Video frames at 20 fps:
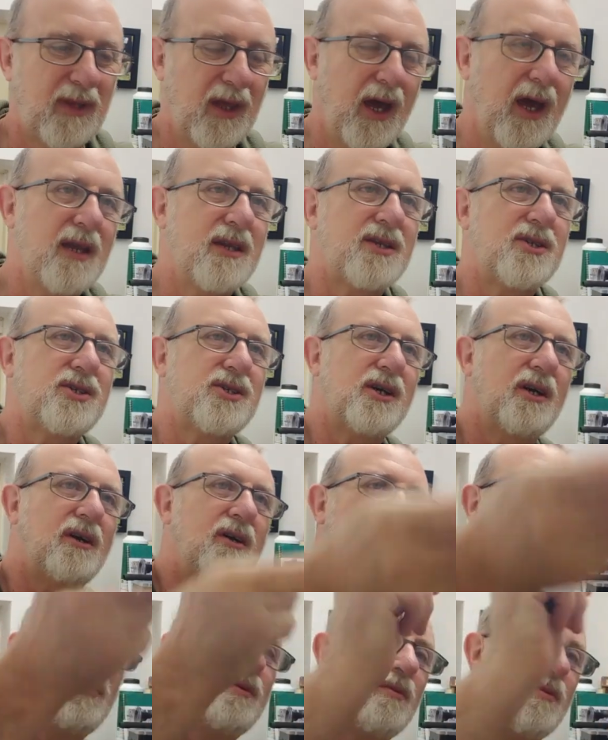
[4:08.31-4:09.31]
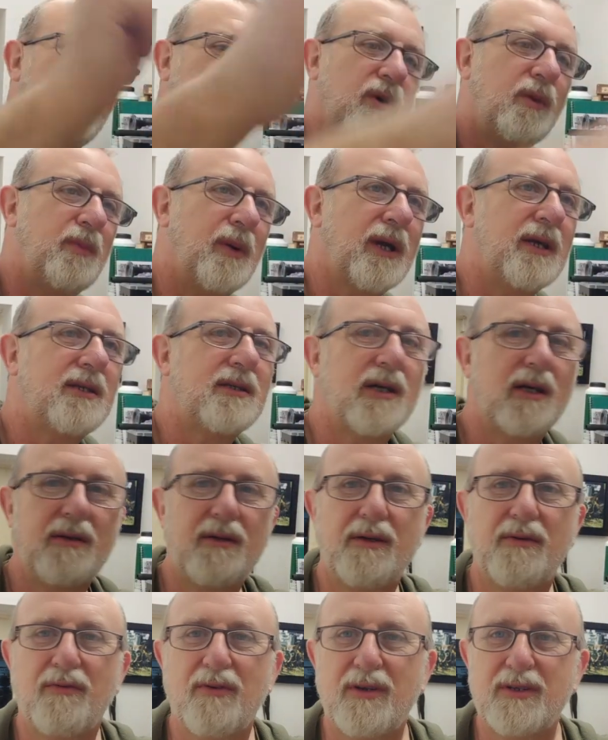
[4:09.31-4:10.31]
And so we're
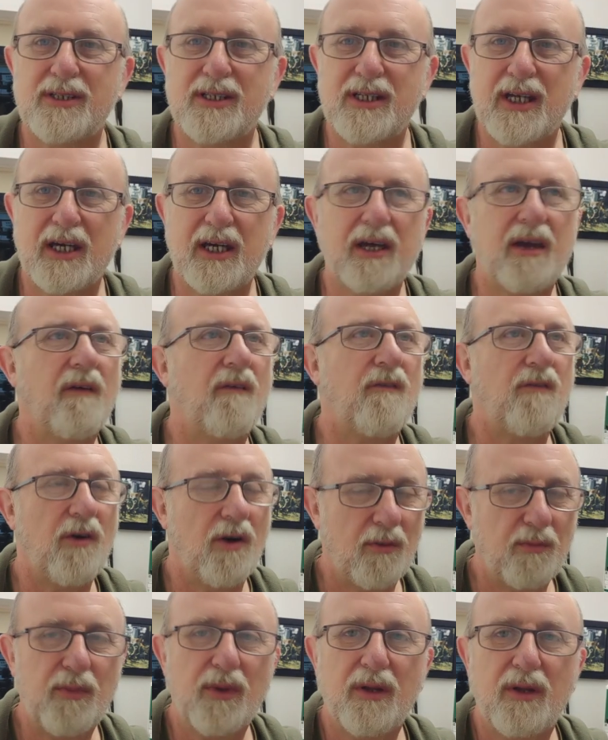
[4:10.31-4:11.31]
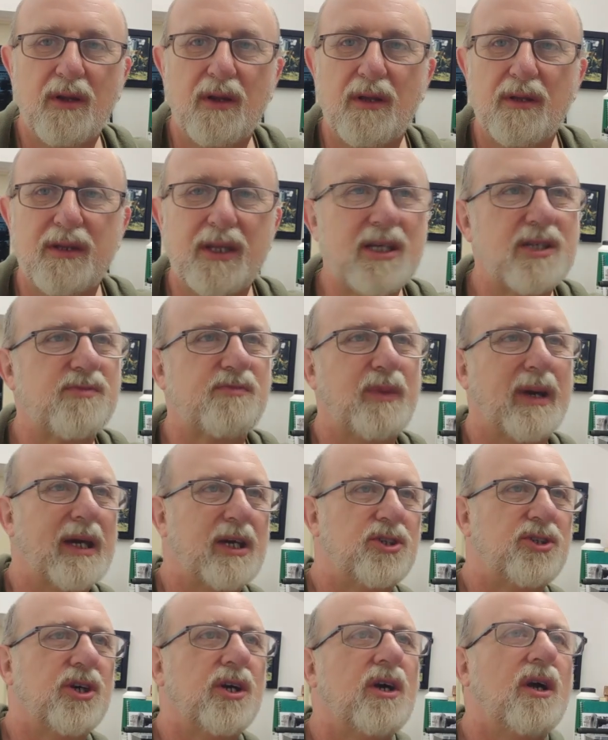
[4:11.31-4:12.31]
painting today from this
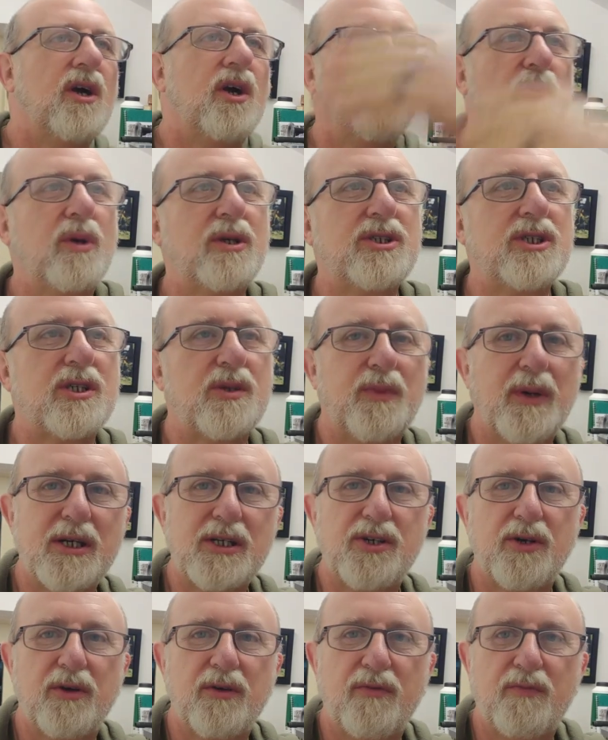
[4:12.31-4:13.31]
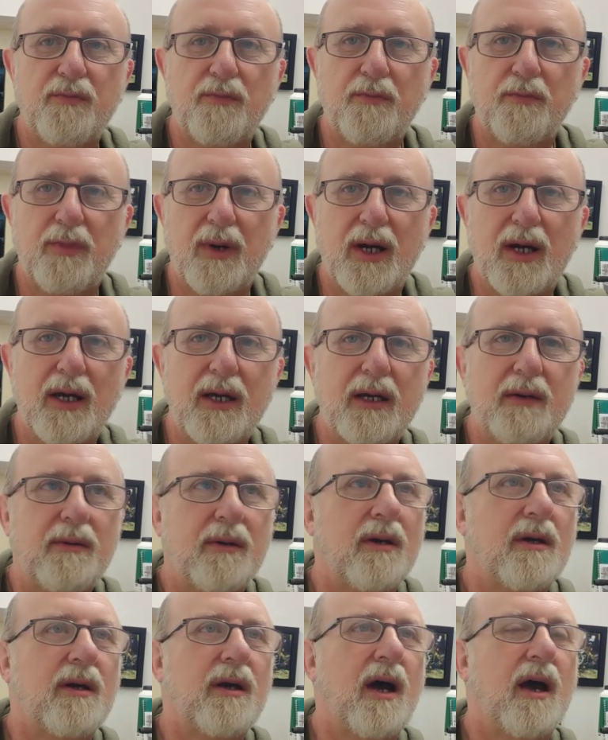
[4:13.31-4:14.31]
picture, which is a picture by
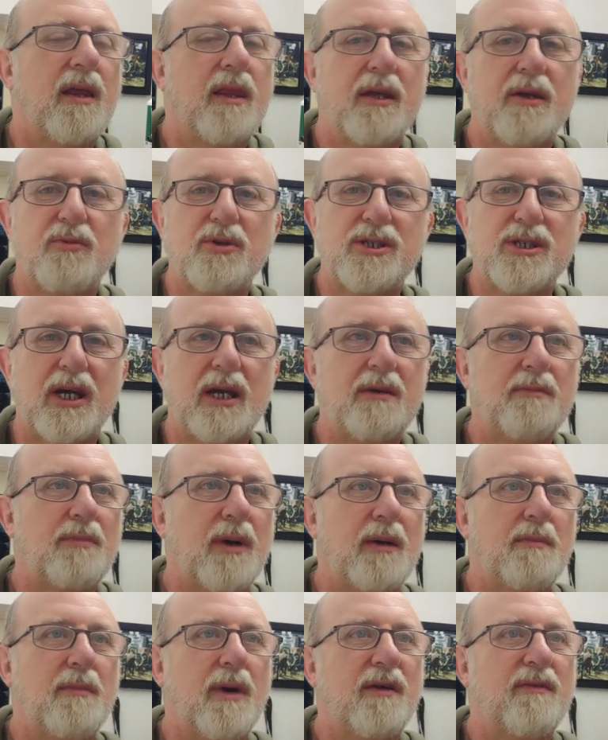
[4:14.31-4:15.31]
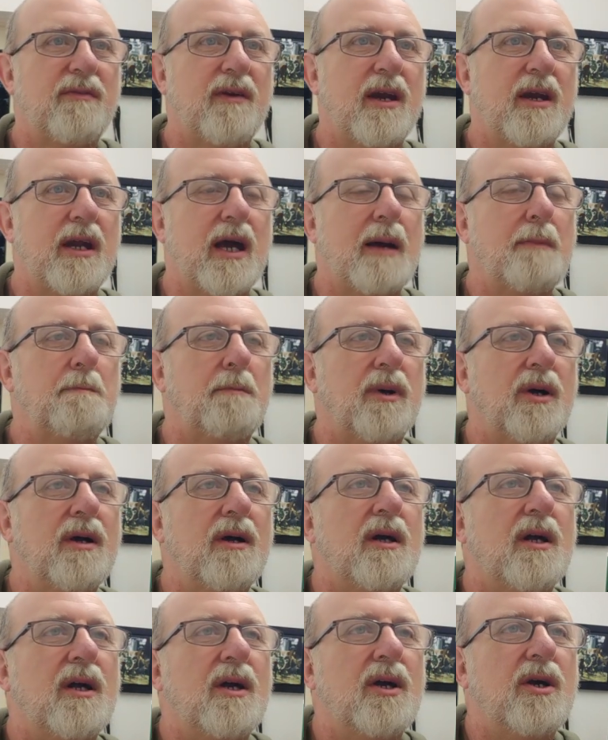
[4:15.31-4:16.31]
uh, that was taken by my friend
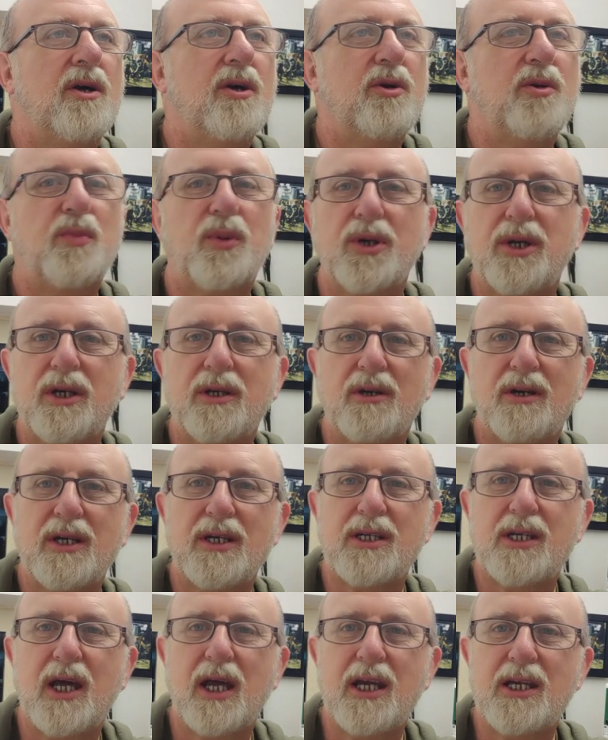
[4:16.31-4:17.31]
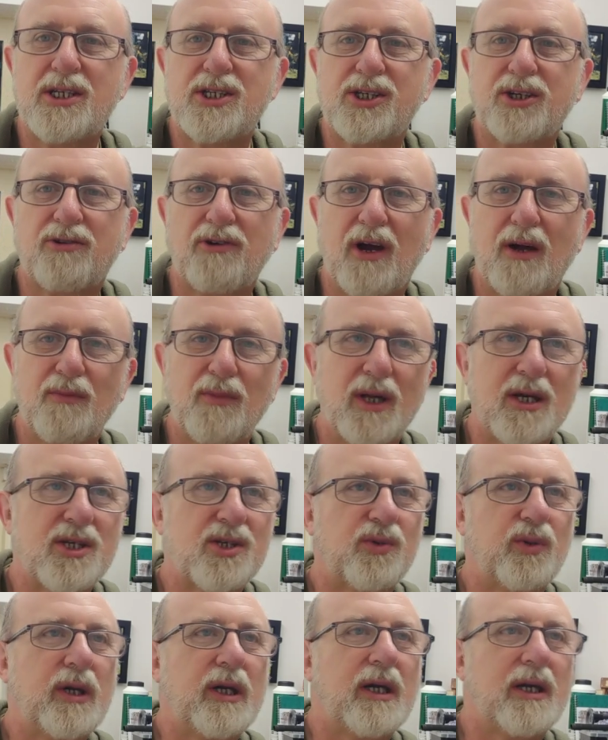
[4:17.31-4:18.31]
Amber, who put it on Instagram
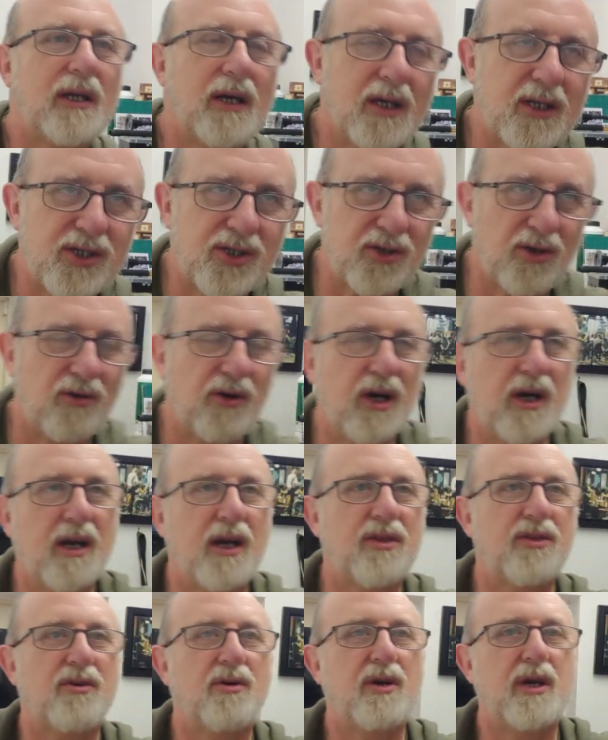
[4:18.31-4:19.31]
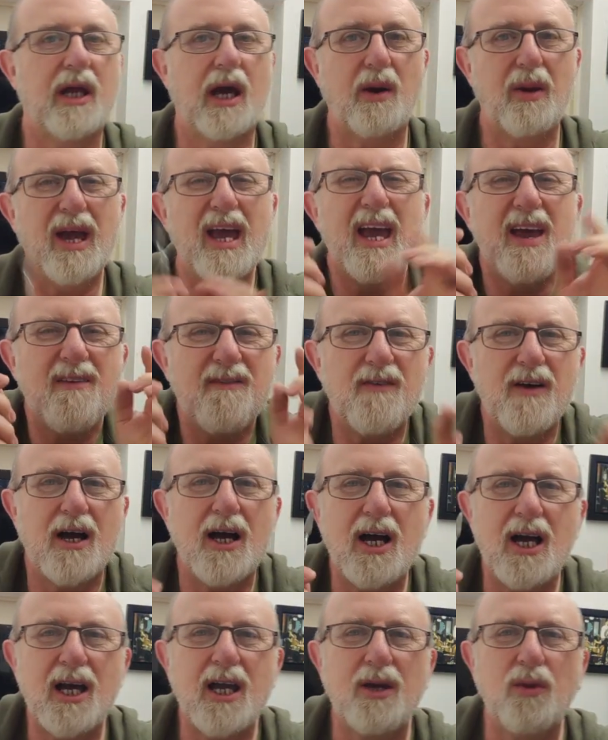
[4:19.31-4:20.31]
last week. And I saw it and I thought, now, if
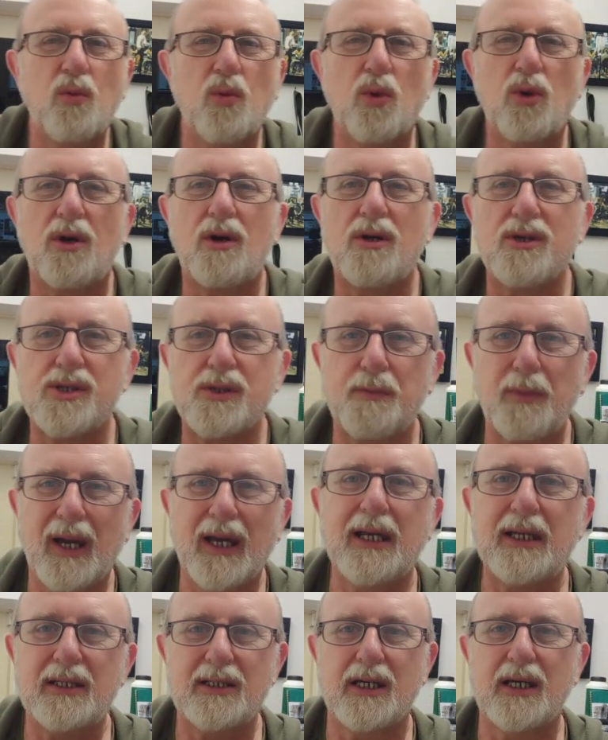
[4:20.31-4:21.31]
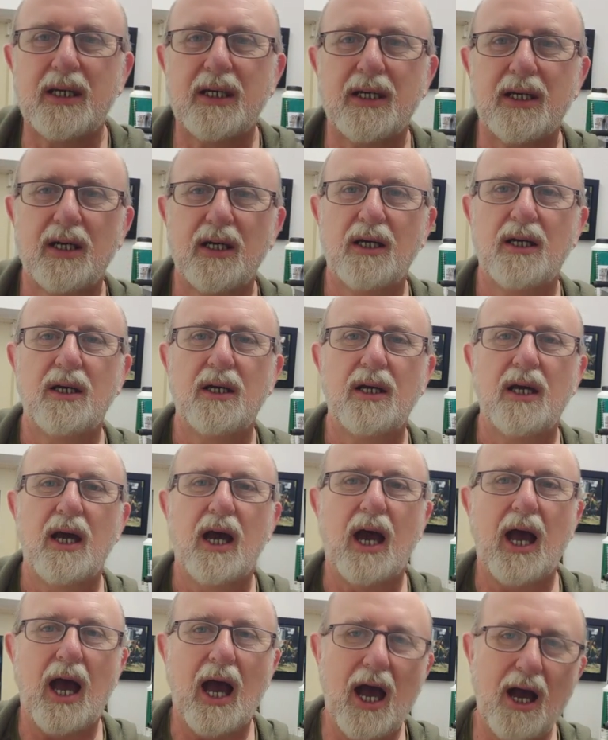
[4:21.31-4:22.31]
I was painting
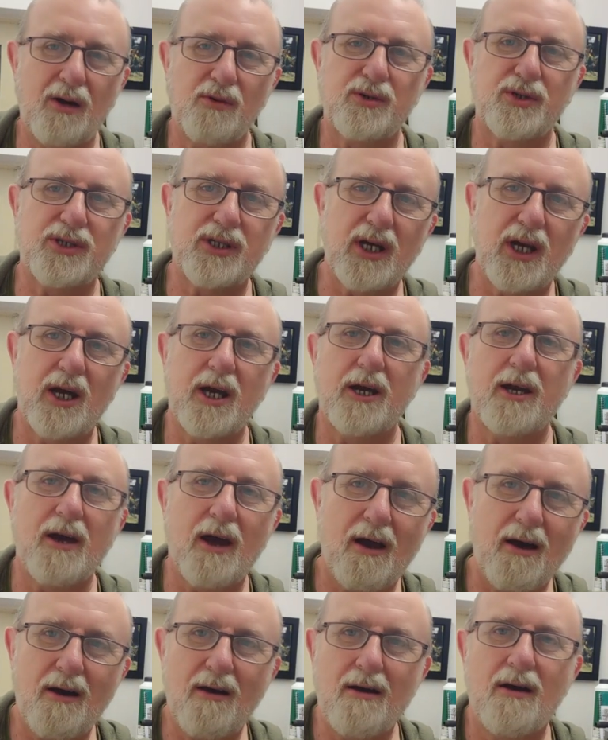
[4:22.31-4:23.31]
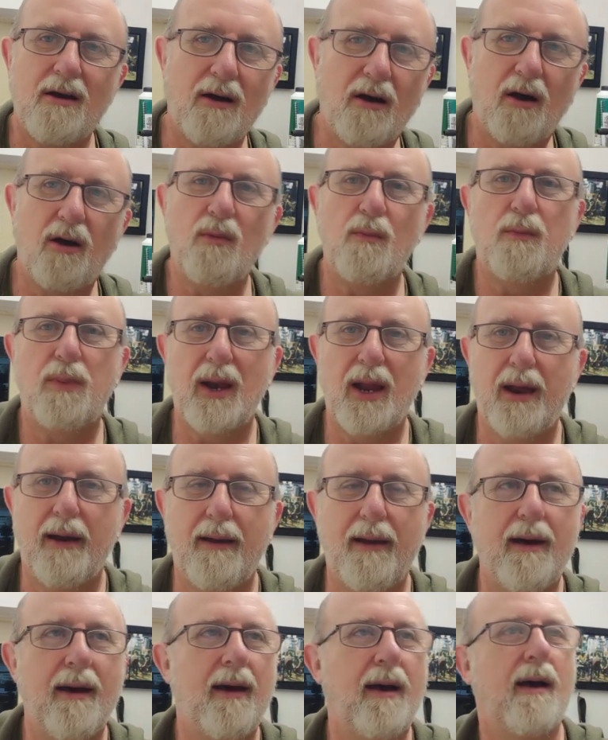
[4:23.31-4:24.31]
outside on plein
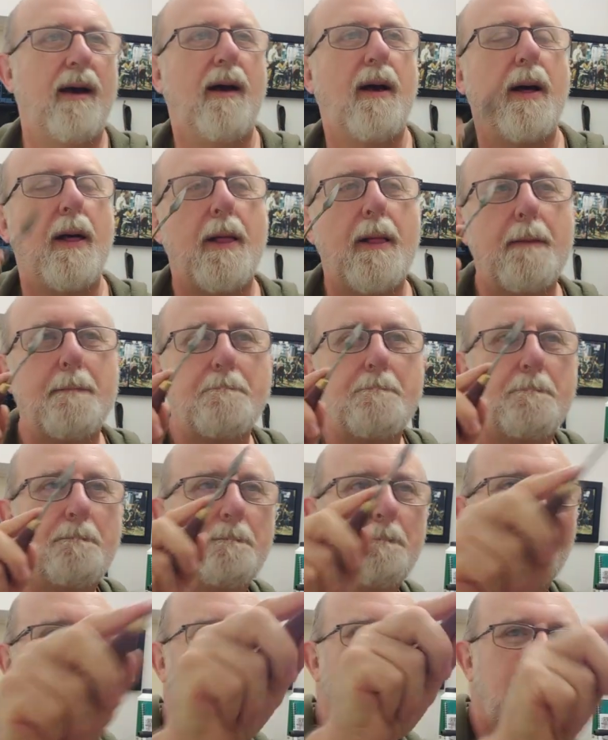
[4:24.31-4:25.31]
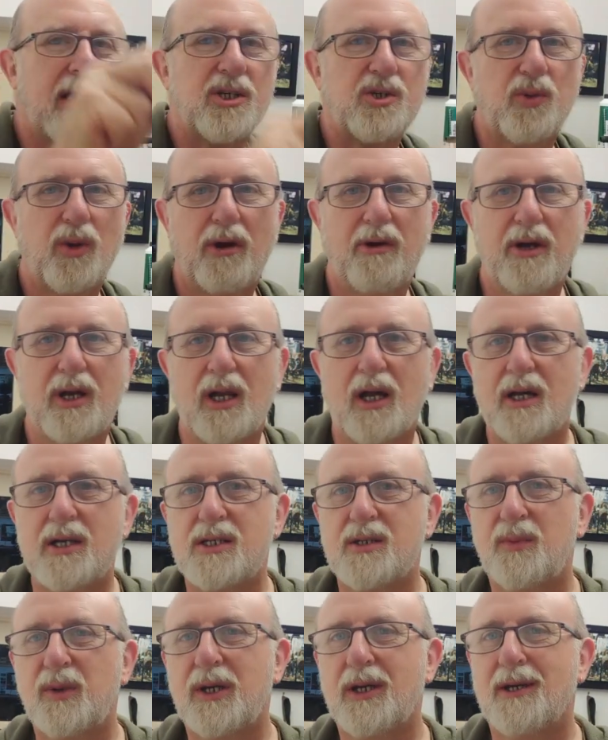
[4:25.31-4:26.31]
air that's where I'd like
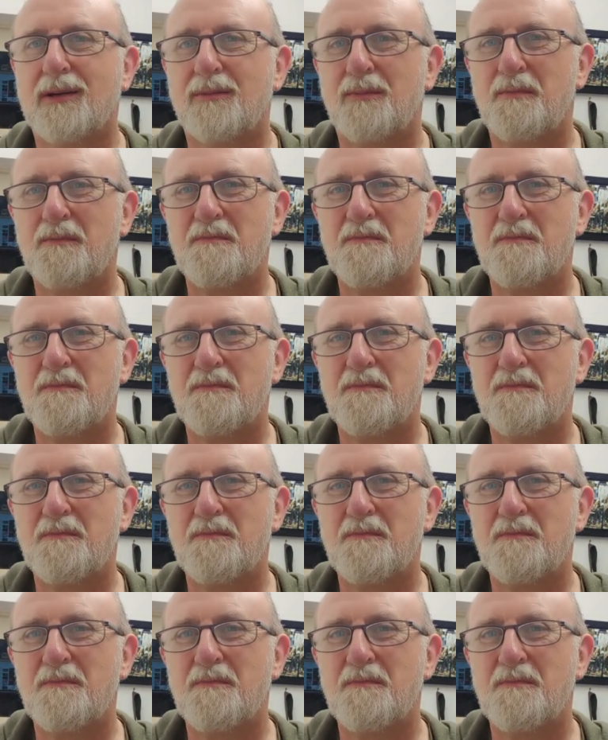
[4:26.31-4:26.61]
to be.